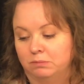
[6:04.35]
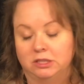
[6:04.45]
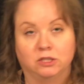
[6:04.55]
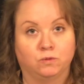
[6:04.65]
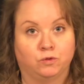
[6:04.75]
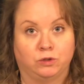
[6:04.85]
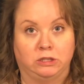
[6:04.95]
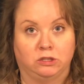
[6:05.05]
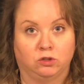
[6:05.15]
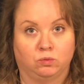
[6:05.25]
It
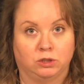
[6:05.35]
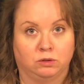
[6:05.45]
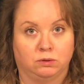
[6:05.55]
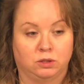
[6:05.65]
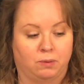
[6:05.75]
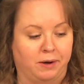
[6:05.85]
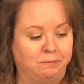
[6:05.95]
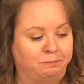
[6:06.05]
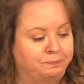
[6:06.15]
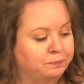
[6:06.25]
freezes really, really
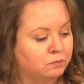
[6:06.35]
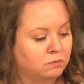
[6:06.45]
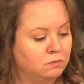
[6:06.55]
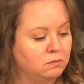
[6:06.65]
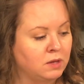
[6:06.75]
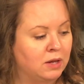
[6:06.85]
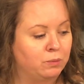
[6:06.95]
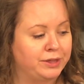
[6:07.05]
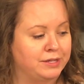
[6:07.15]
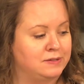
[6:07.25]
well.
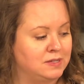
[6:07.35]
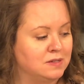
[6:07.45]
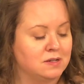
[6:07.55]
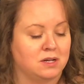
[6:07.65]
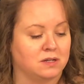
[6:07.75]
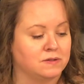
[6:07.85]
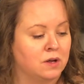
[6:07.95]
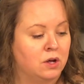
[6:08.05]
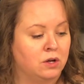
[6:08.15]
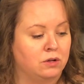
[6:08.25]
And with the seasonings,
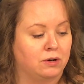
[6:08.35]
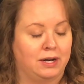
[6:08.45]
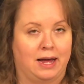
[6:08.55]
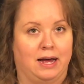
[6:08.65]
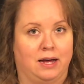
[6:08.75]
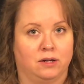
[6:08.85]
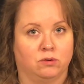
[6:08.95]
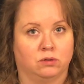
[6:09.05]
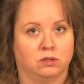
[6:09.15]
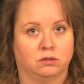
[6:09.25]
you can
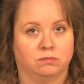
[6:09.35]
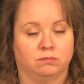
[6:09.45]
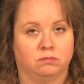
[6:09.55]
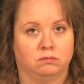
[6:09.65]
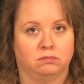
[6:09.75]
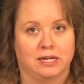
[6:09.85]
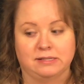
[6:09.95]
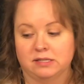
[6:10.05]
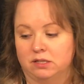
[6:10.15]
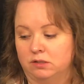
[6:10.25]
add or
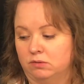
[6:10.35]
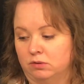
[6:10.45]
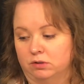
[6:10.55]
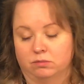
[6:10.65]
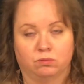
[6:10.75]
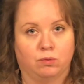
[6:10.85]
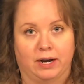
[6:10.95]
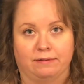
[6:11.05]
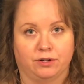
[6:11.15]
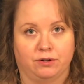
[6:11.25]
lessen or
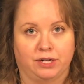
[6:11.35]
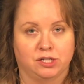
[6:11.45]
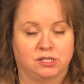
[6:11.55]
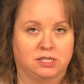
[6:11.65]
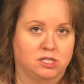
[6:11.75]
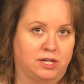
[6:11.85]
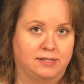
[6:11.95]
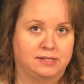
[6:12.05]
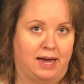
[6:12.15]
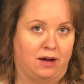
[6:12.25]
whatever you need just to
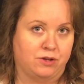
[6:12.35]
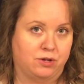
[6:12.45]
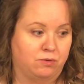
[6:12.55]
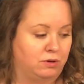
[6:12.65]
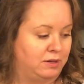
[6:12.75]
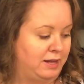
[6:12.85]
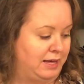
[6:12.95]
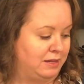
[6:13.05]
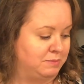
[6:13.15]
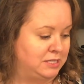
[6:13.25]
adjust to how you
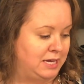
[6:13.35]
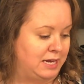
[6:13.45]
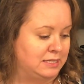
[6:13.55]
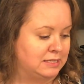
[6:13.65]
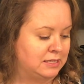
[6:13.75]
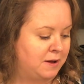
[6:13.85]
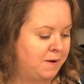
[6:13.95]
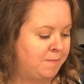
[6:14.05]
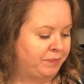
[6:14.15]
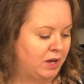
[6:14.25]
like them to taste.
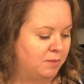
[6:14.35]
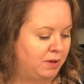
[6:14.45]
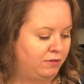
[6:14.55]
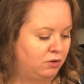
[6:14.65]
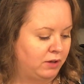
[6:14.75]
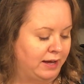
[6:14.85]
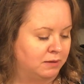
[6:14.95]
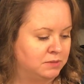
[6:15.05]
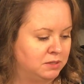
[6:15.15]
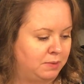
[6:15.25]
If you like
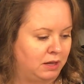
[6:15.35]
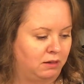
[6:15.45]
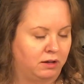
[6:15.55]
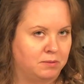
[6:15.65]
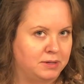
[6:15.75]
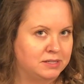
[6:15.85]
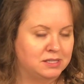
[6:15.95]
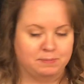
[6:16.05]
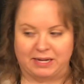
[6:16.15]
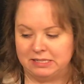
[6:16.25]
them to be a little bit
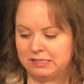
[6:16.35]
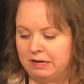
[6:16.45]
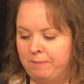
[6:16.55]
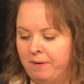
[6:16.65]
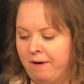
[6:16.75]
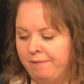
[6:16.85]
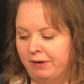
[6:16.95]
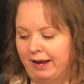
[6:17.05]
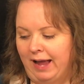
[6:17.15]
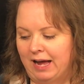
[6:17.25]
spicy,
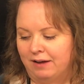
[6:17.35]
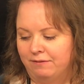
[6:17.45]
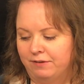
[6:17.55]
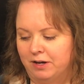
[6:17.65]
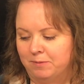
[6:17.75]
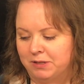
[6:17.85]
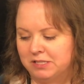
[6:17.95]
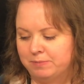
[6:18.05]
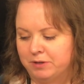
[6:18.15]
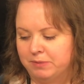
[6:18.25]
I have
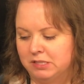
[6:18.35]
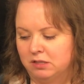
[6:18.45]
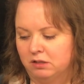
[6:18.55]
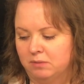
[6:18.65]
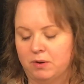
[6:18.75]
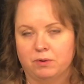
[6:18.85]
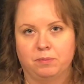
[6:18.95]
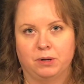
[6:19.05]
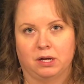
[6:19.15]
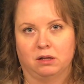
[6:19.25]
experimented a little bit
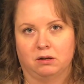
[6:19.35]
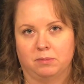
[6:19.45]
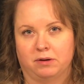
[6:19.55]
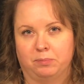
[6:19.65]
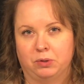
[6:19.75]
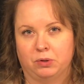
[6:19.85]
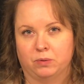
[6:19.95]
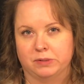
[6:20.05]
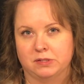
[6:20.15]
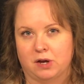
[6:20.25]
with putting a little bit of pure
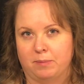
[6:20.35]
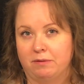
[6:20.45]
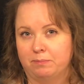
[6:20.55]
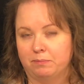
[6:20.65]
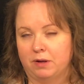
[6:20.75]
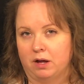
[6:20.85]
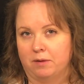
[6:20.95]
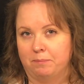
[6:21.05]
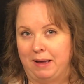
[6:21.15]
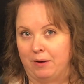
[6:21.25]
wasabi
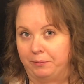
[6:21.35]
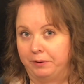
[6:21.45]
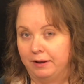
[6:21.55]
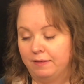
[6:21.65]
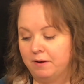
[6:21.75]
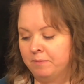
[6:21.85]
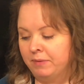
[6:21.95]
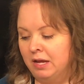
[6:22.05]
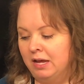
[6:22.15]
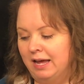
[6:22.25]
powder in them,
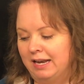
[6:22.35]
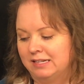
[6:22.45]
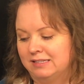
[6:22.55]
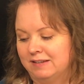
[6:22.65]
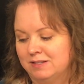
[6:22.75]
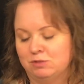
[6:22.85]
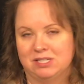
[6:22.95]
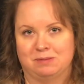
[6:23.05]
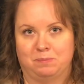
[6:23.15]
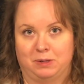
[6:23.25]
and it gives them
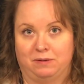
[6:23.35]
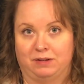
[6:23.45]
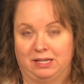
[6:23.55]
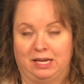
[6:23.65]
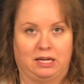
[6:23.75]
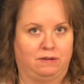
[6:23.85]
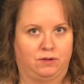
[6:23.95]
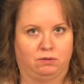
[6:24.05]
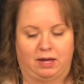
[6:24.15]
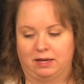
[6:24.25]
just a bit of a kick
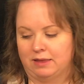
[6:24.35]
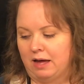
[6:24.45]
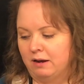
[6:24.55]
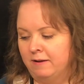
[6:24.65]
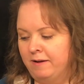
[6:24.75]
if you like that.